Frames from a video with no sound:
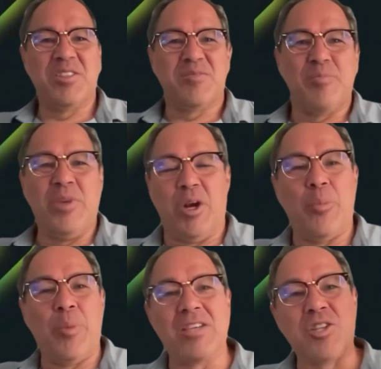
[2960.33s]
least
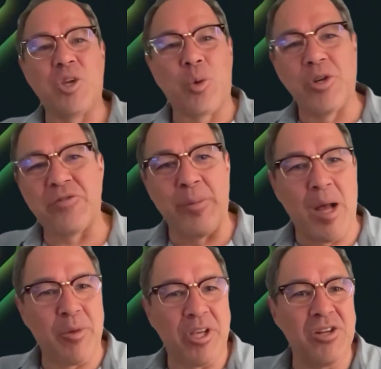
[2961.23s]
passing the queries from
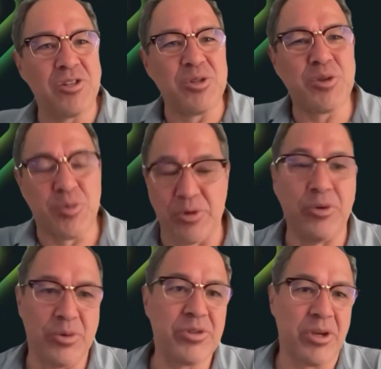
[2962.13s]
applications
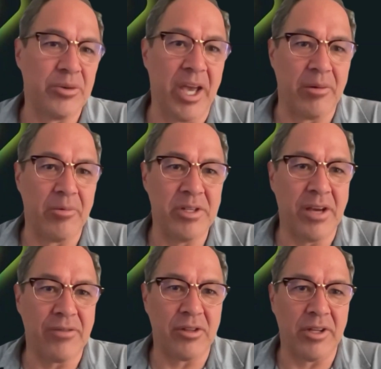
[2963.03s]
through. So yeah, we
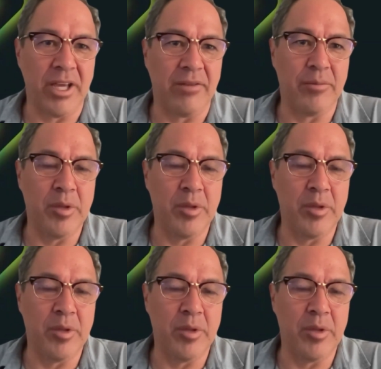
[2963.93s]
definitely have